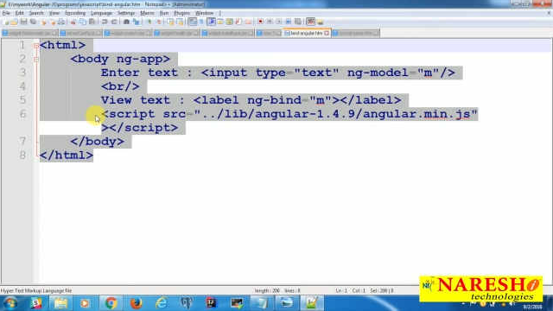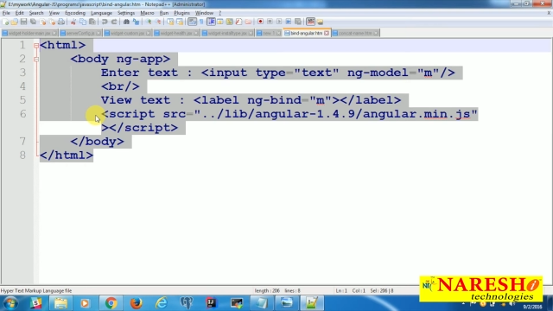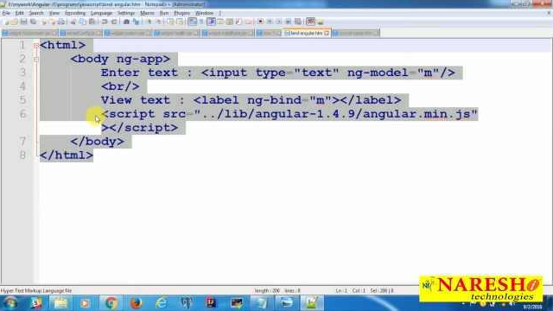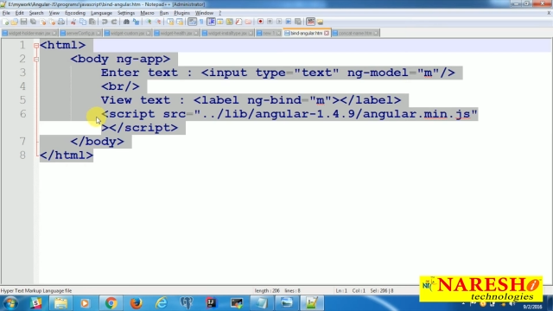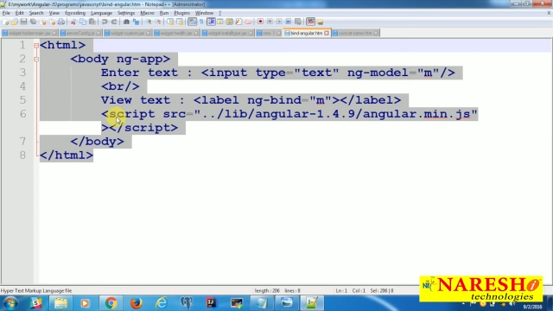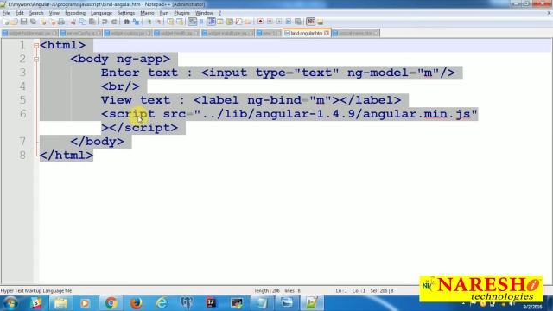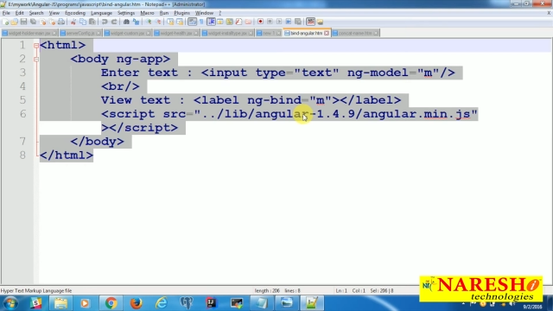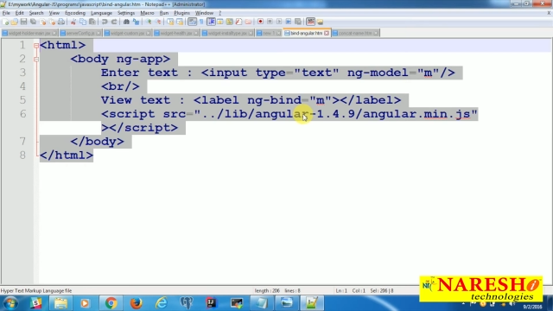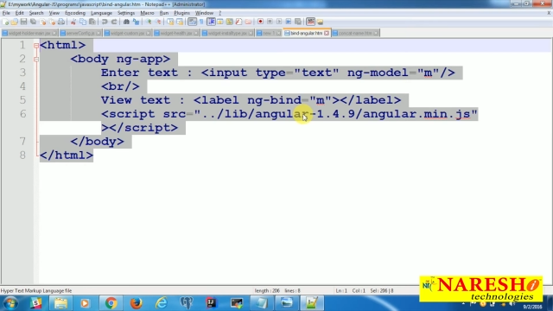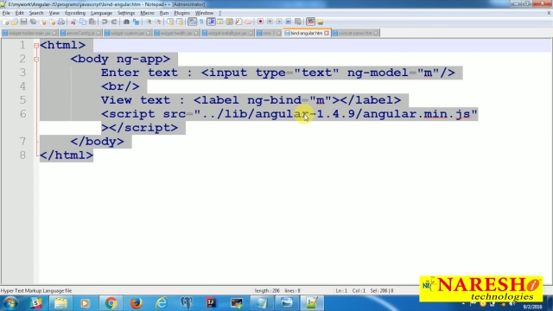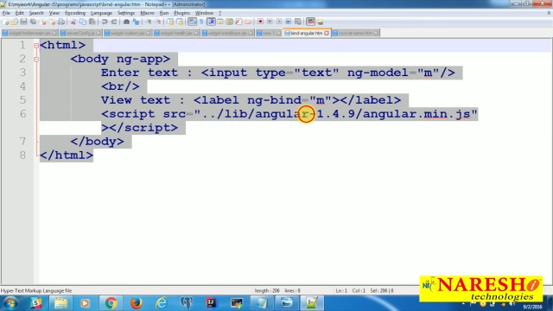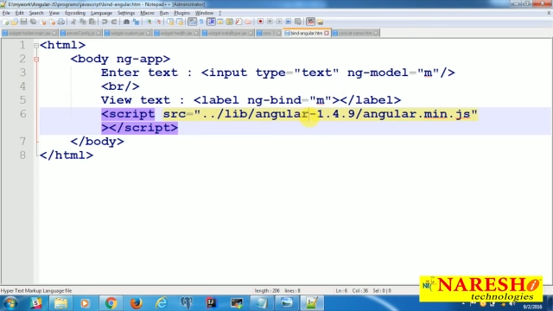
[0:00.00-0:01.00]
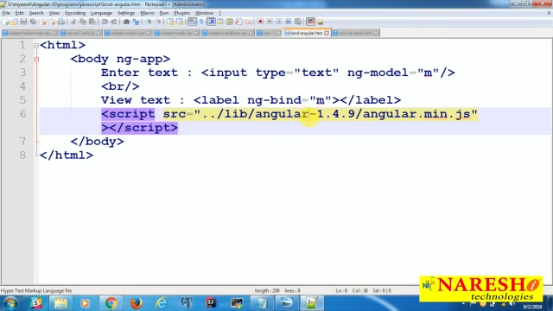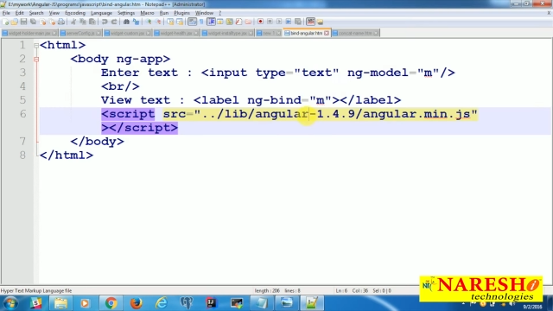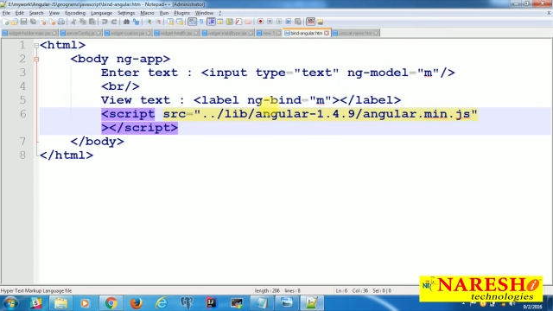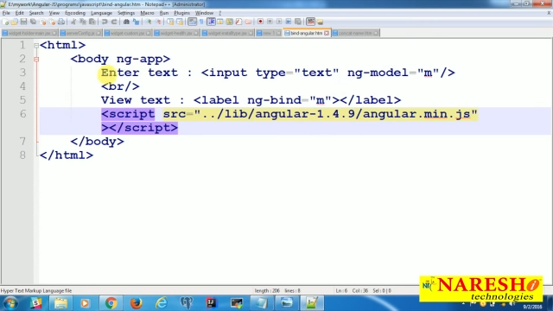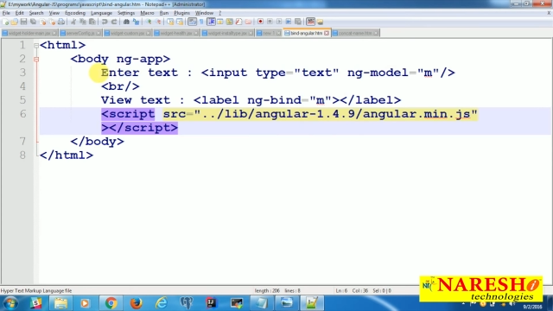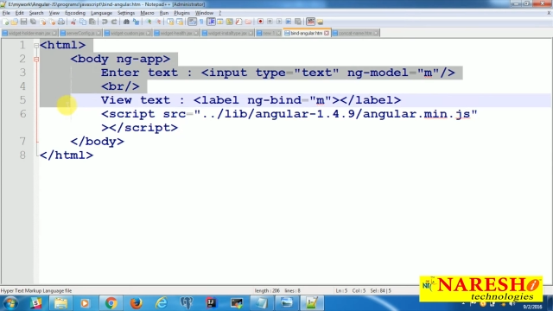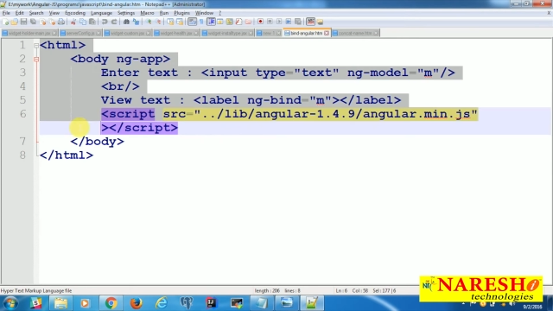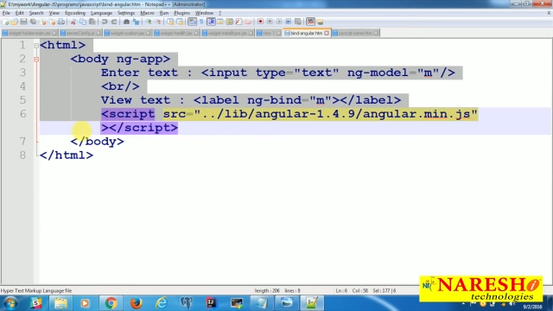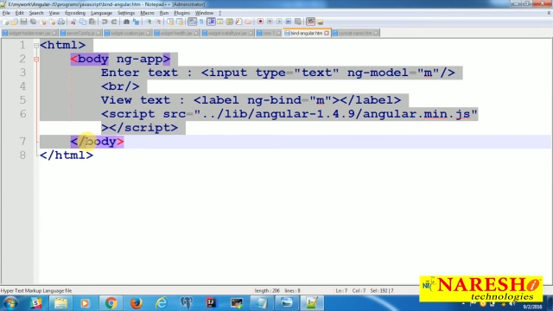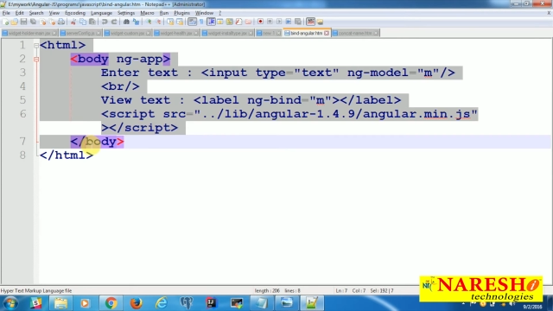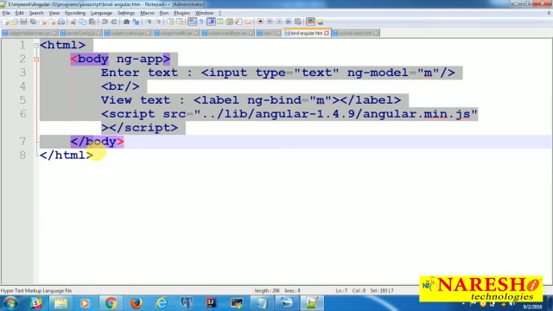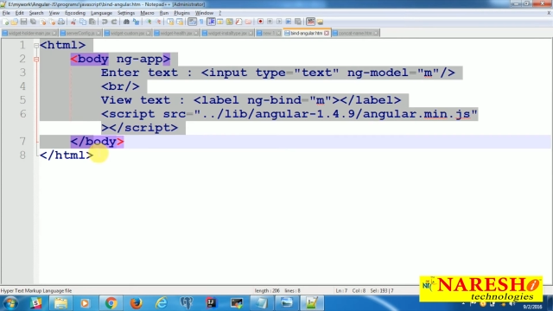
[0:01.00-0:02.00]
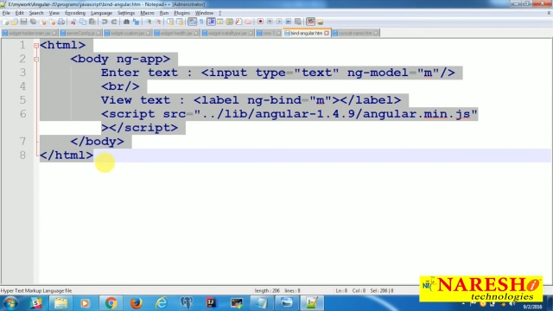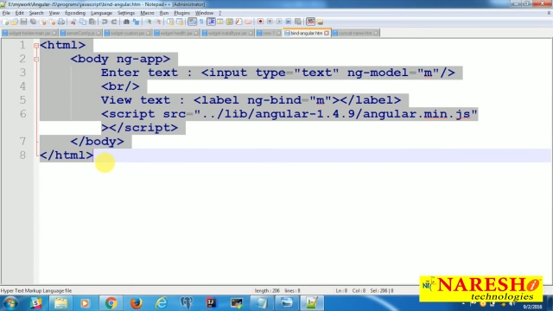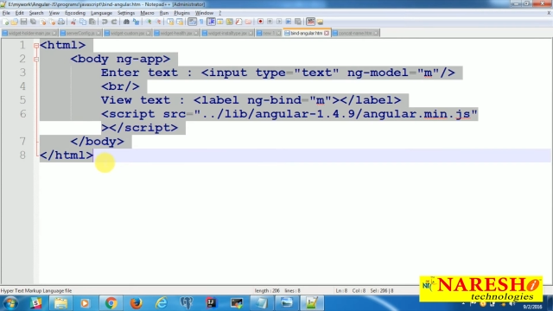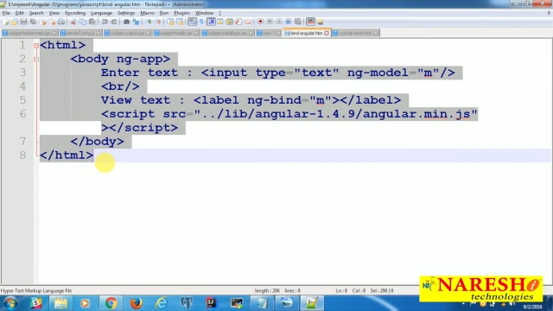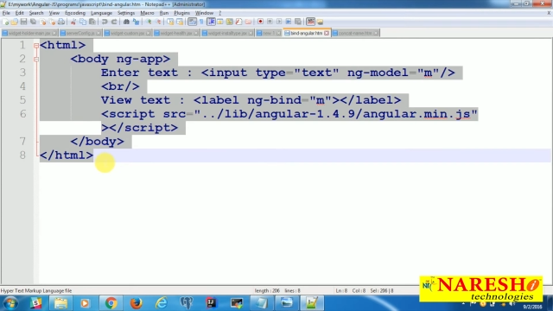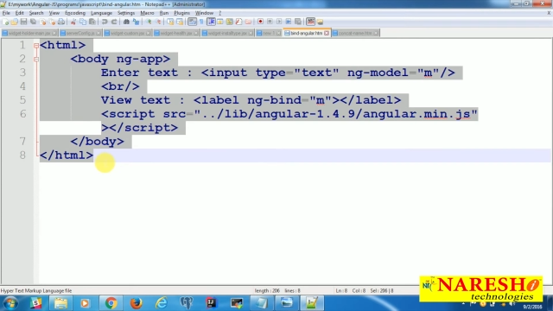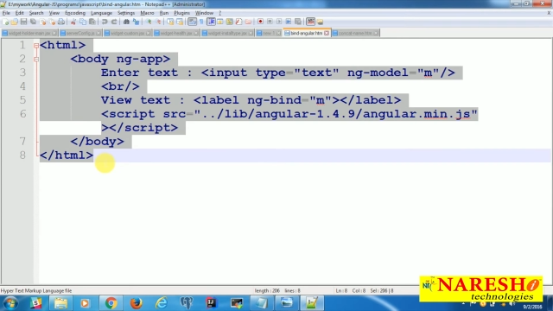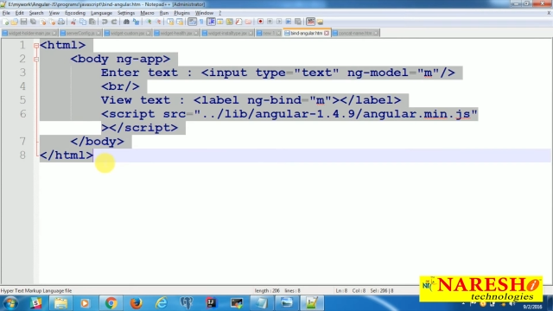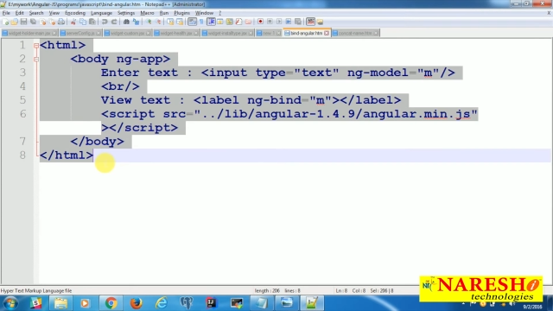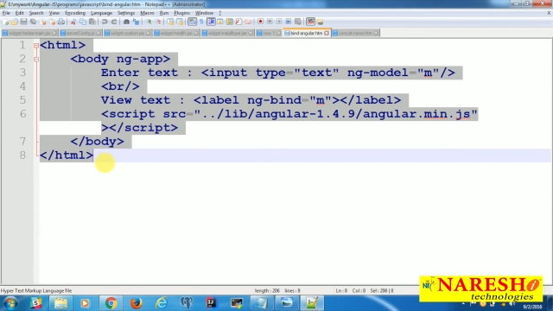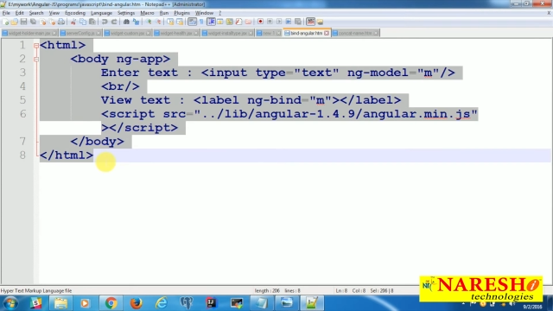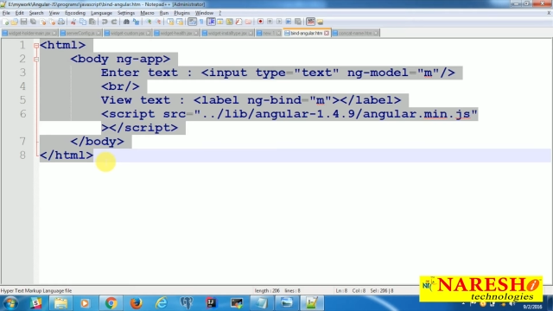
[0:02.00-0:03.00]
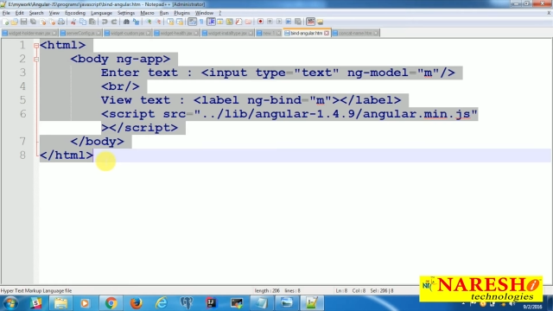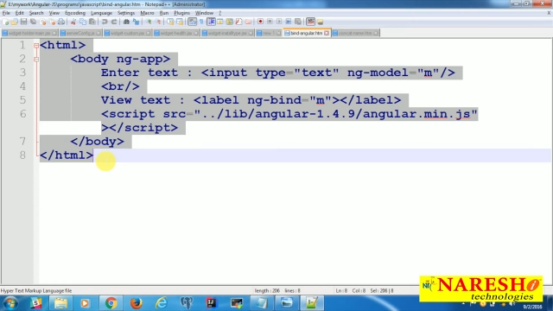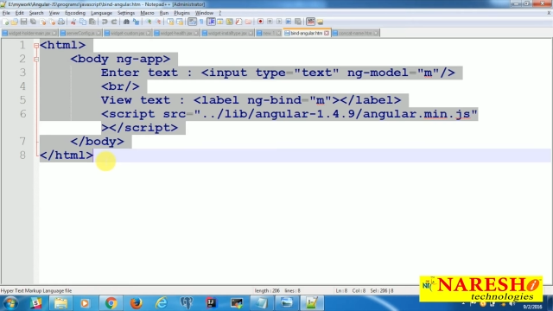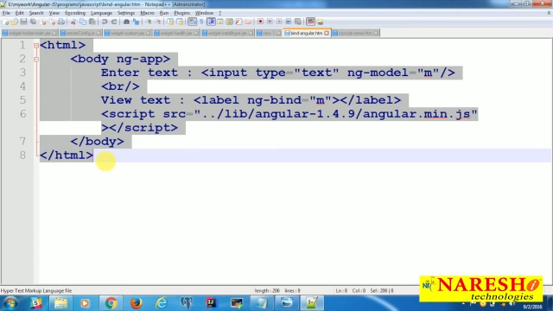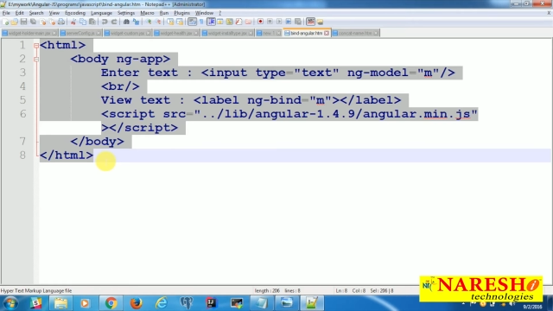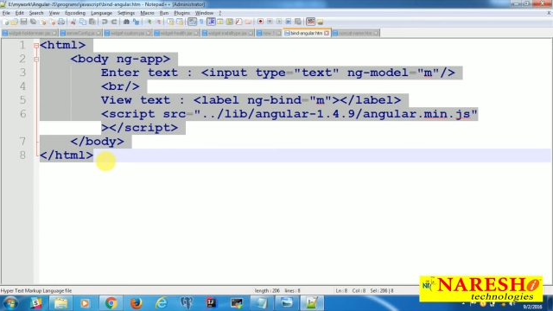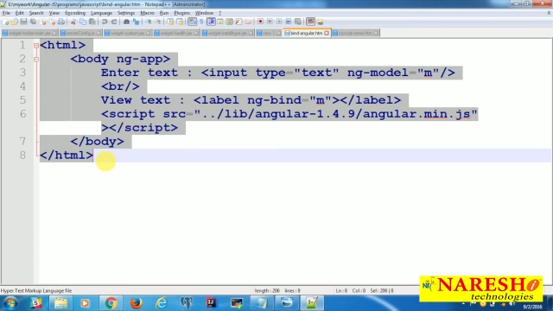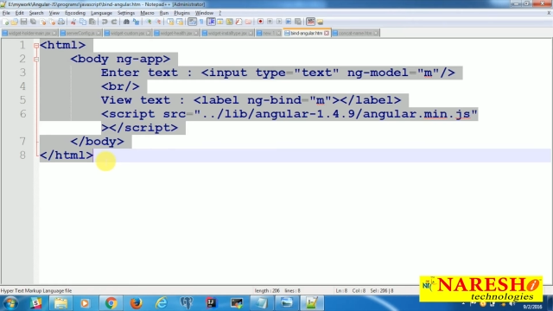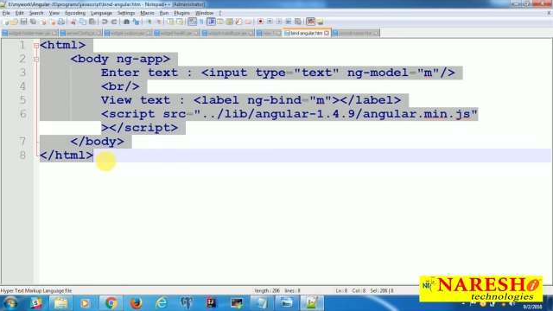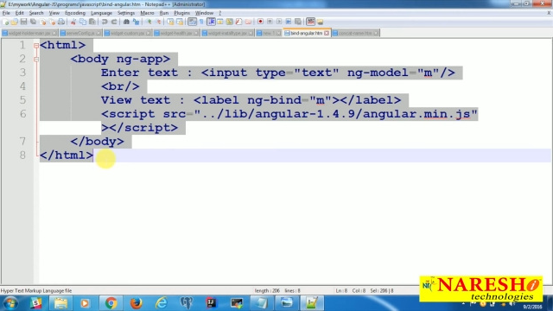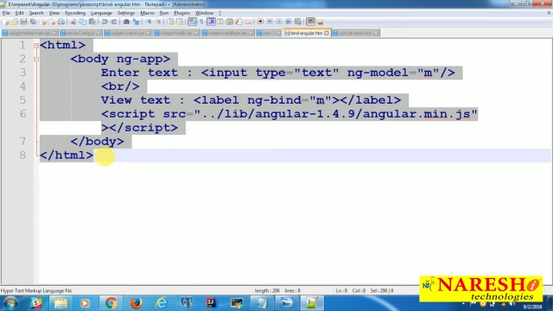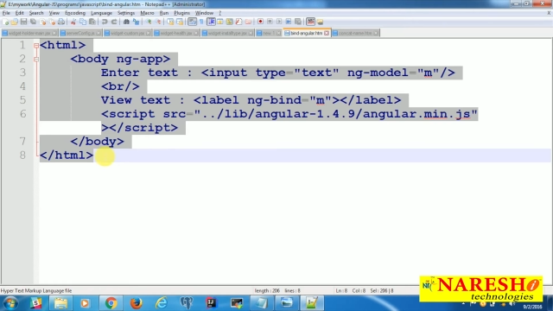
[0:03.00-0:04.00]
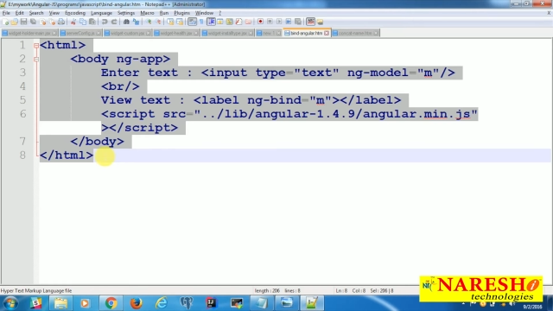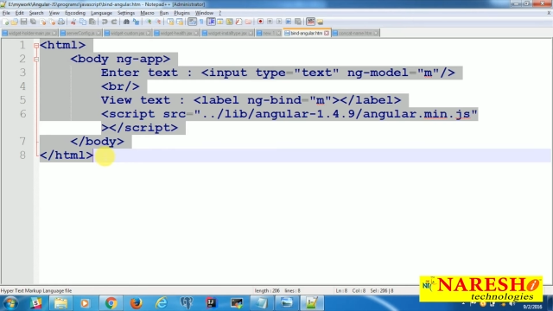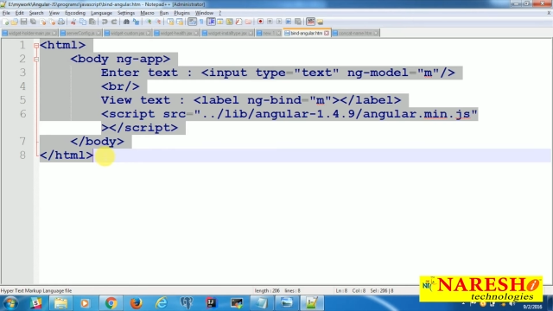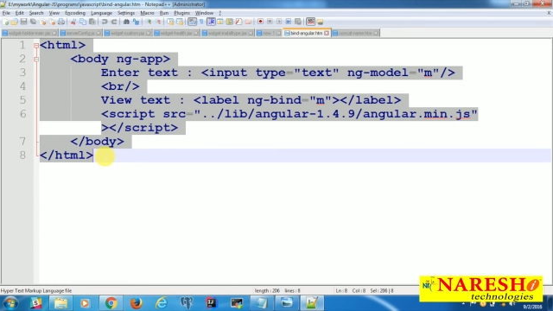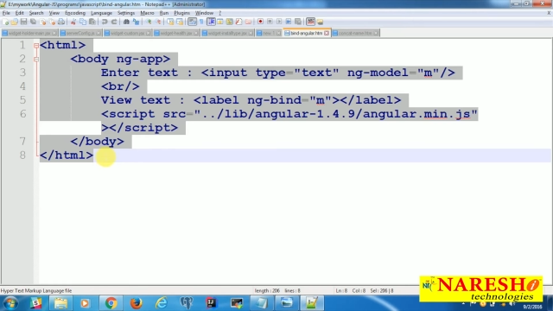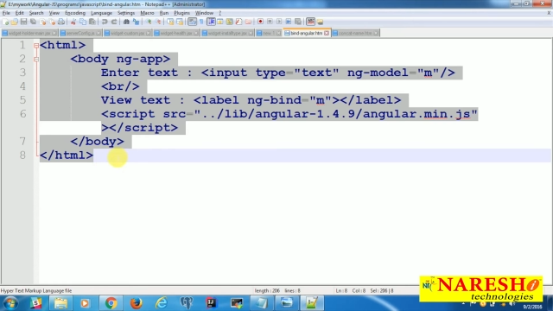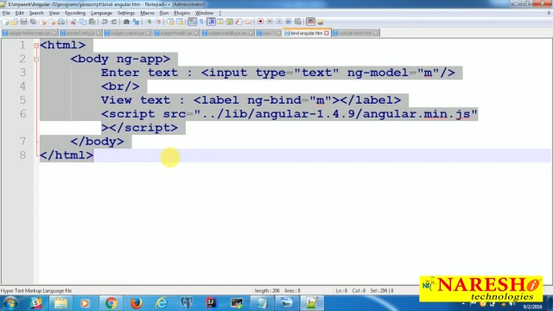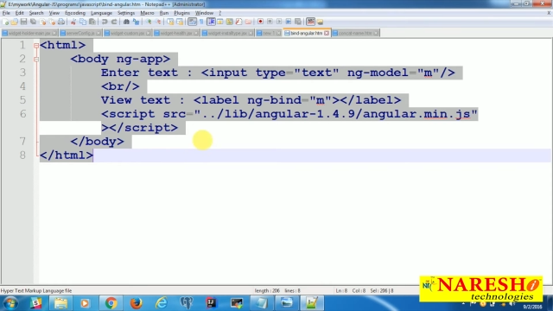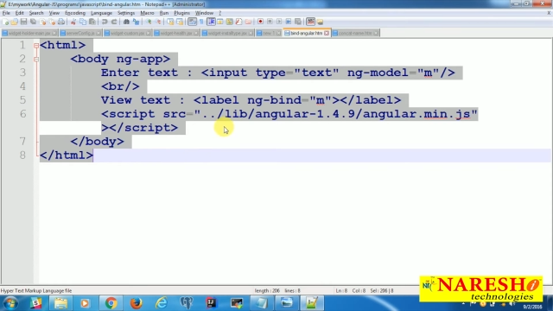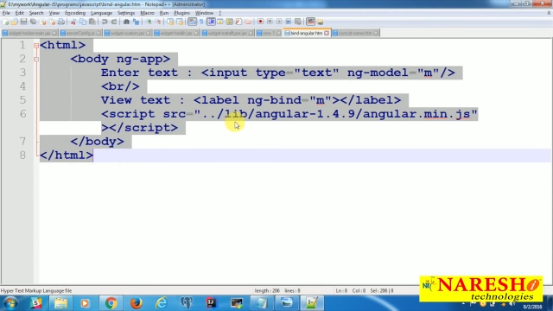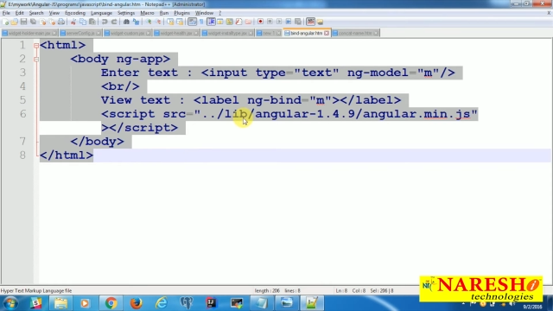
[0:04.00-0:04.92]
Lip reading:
Nobody's mouth can be seen.